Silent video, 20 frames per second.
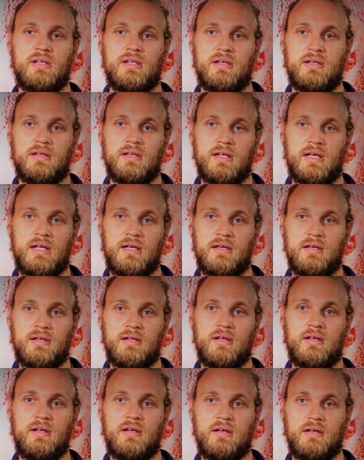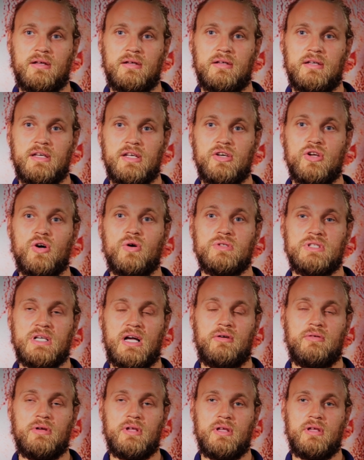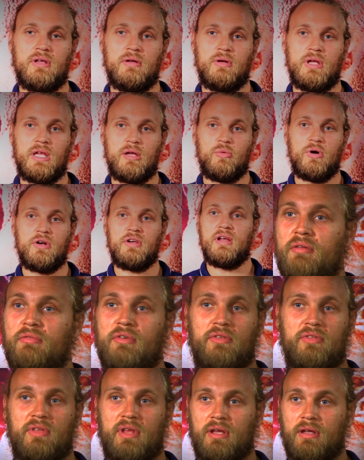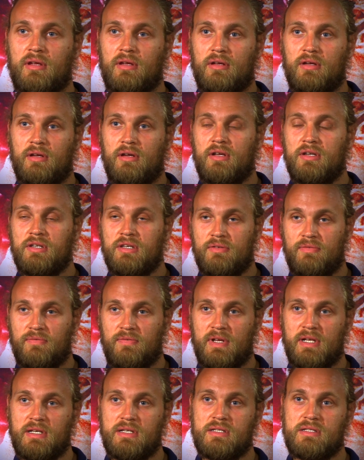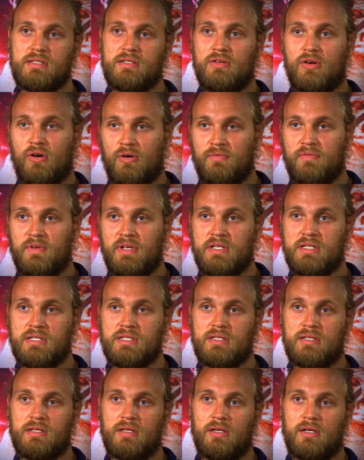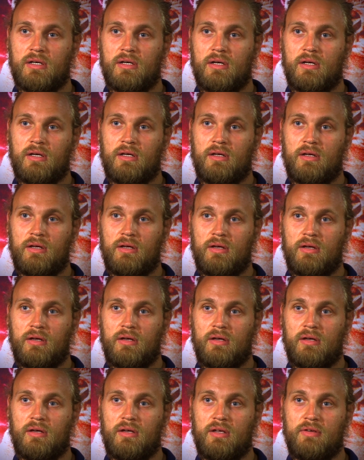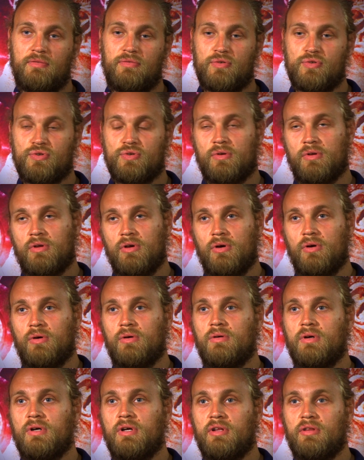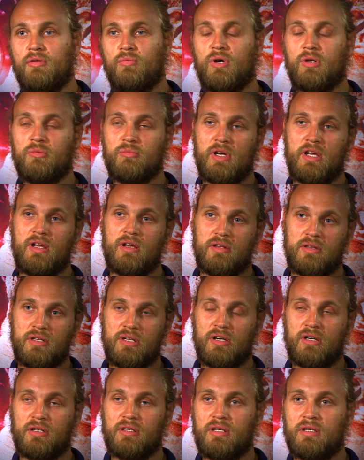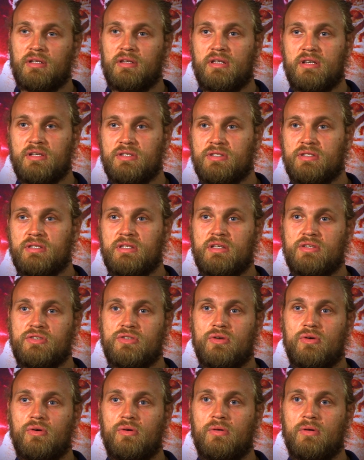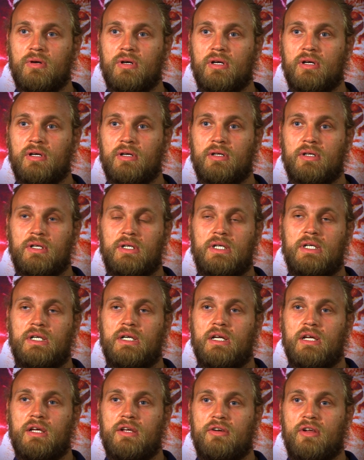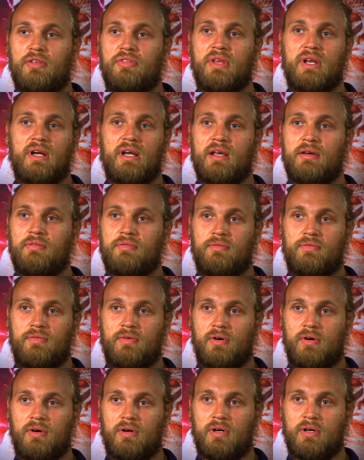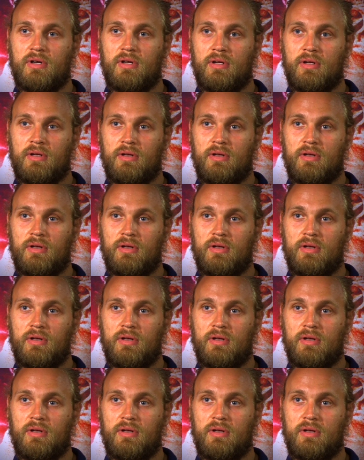and he knows how he wants everything, defense, offense. If you should go the one way or the other, there's no nothing left for